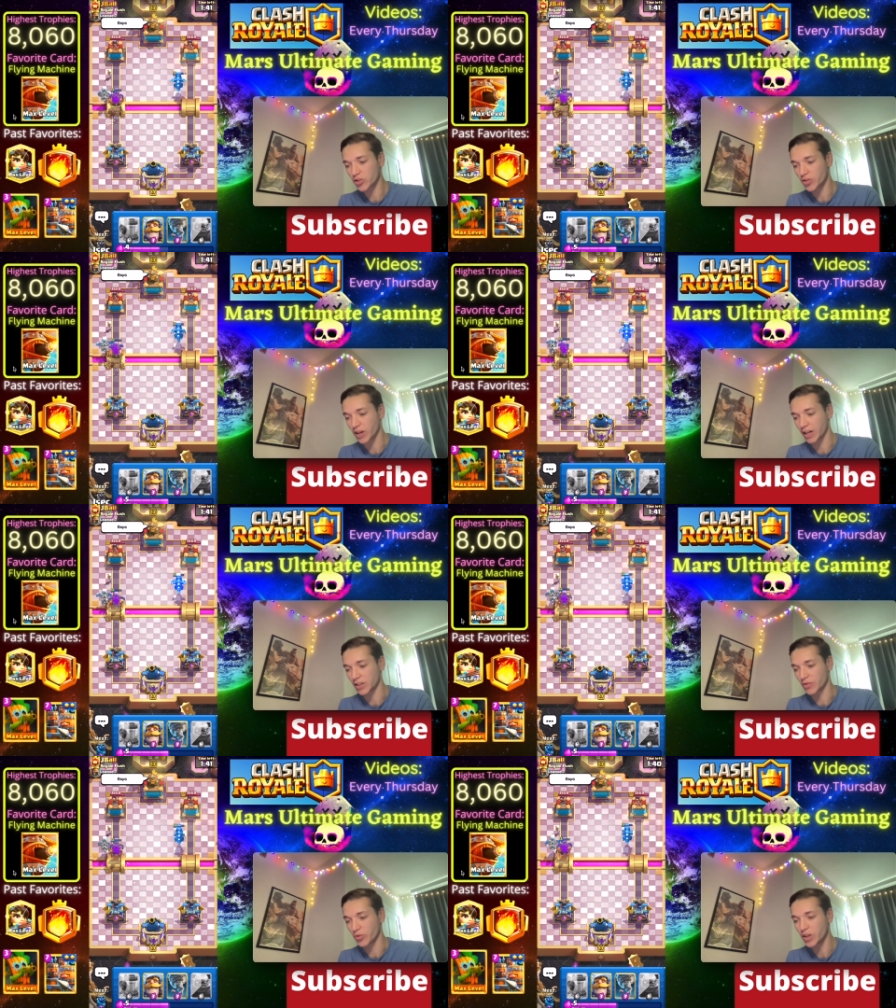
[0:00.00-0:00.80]
So yeah,
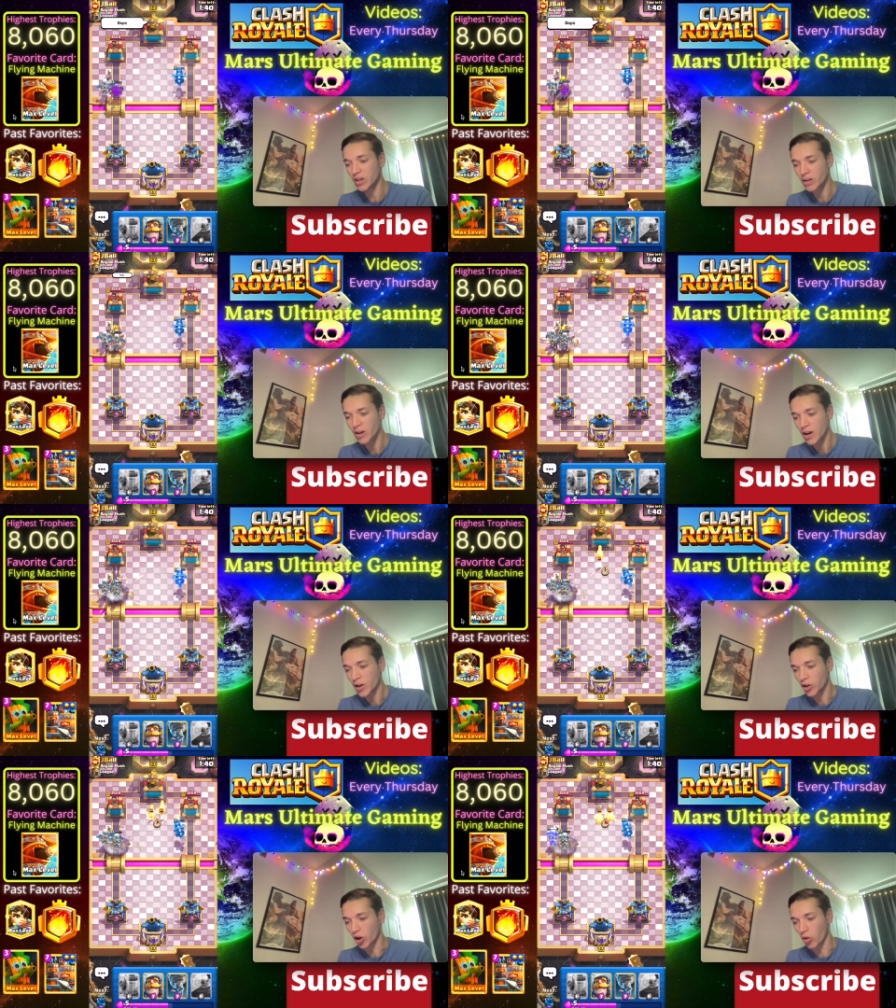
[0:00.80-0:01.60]
guys, if we
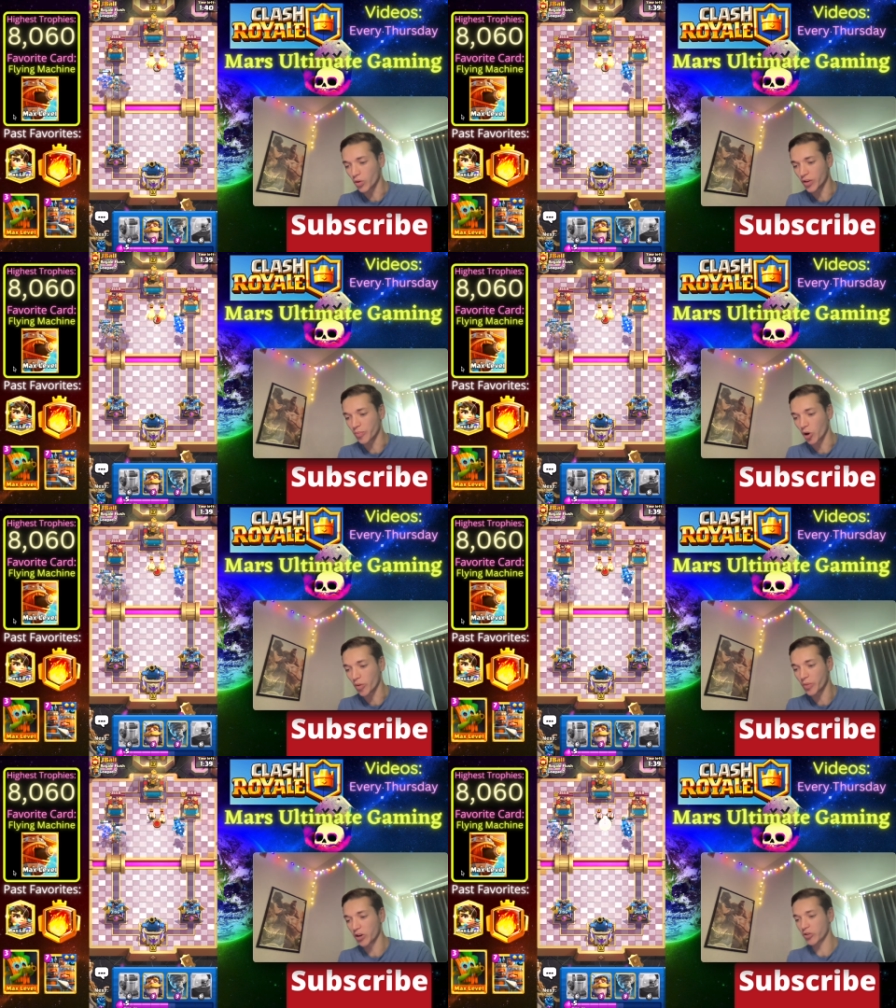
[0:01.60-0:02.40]
go with a
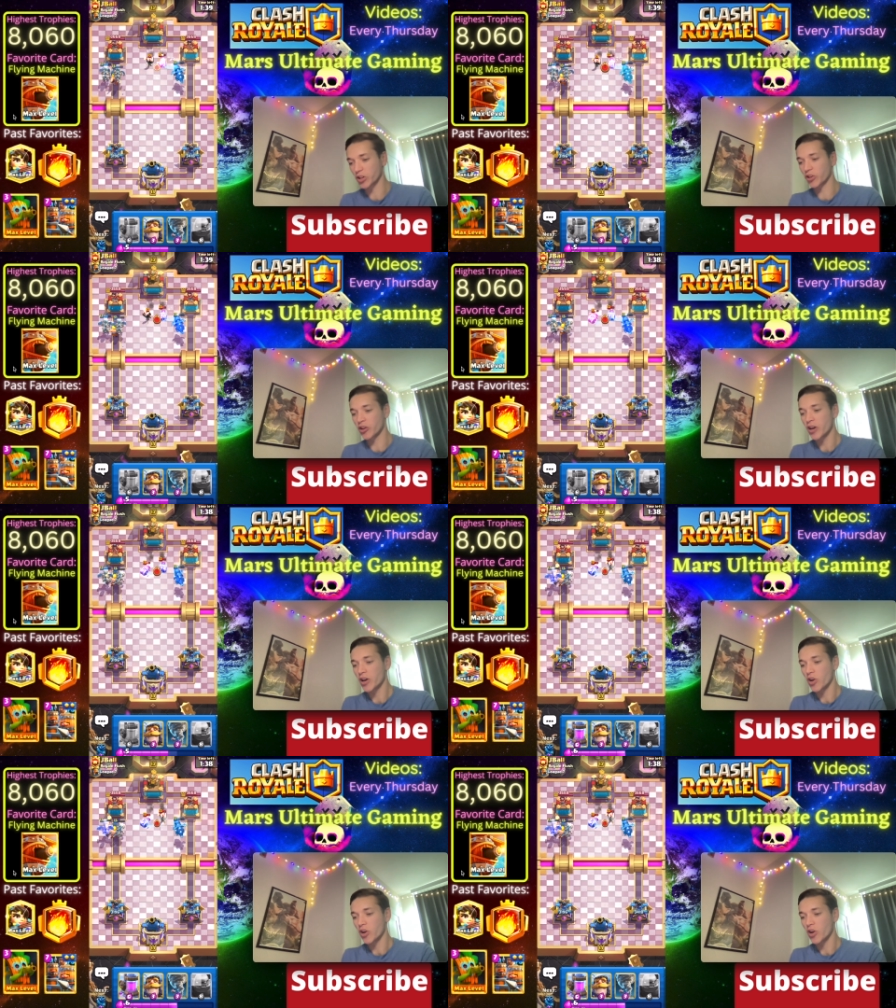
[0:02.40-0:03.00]
Barb Barrel here,